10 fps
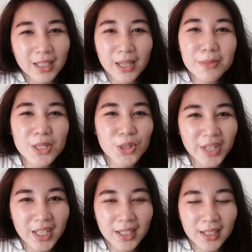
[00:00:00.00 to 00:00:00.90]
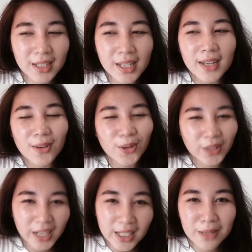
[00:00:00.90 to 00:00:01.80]
chemistry,
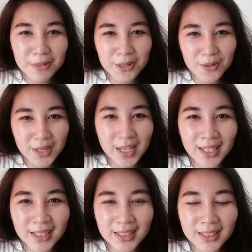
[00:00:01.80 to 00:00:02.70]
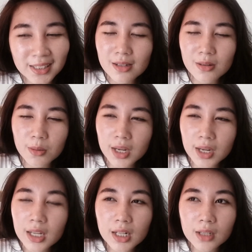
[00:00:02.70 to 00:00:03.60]
organic chemistry, it's
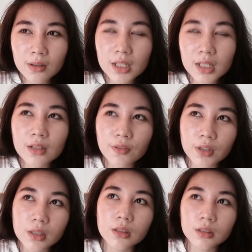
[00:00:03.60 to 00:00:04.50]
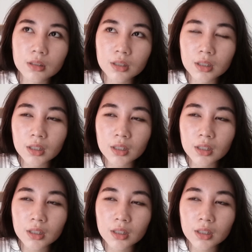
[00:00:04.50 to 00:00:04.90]
really difficult.